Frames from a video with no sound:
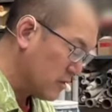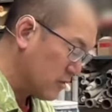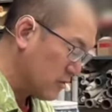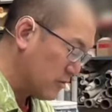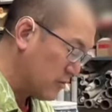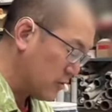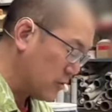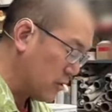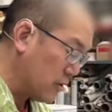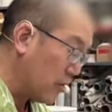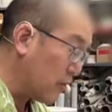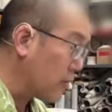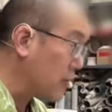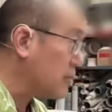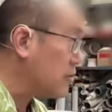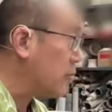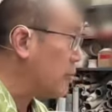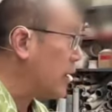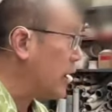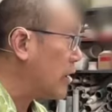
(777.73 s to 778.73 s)
was always
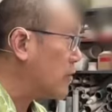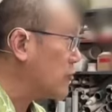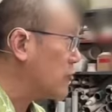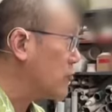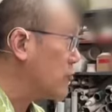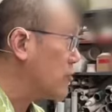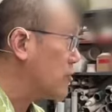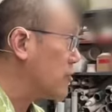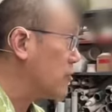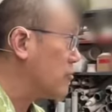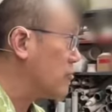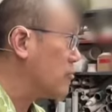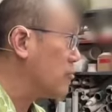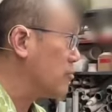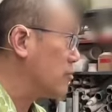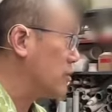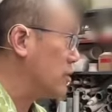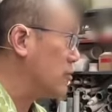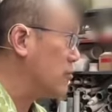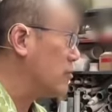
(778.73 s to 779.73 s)
about using,
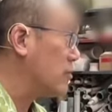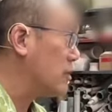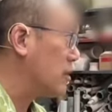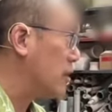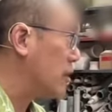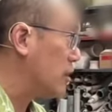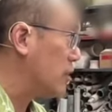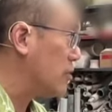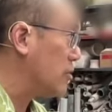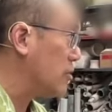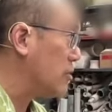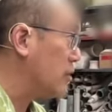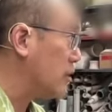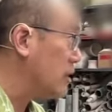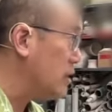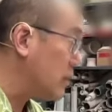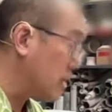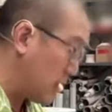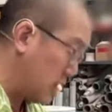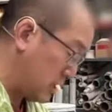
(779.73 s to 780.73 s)
he was a,
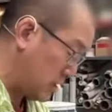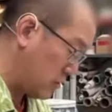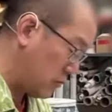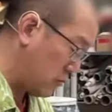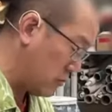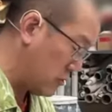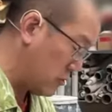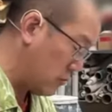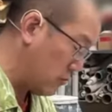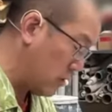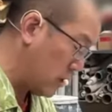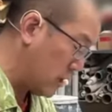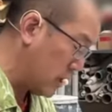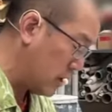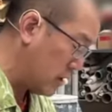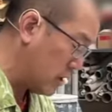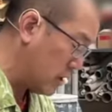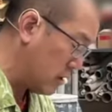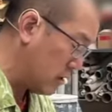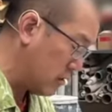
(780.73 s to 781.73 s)
he liked using
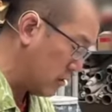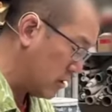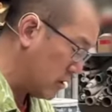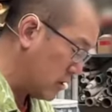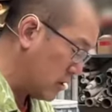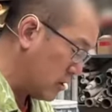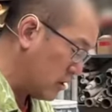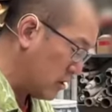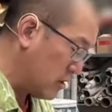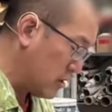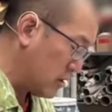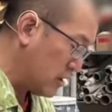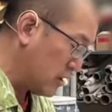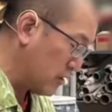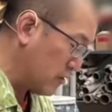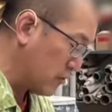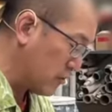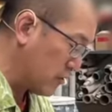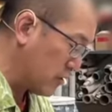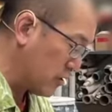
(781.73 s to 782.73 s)
water. And he
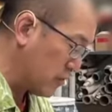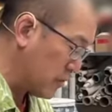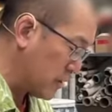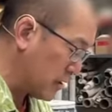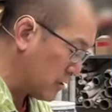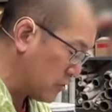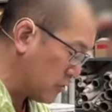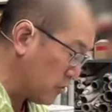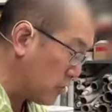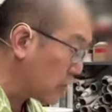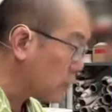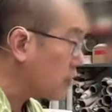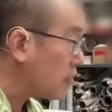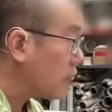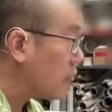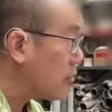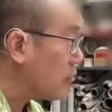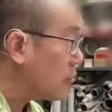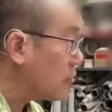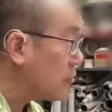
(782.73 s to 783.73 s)
was one of the best throwers I've ever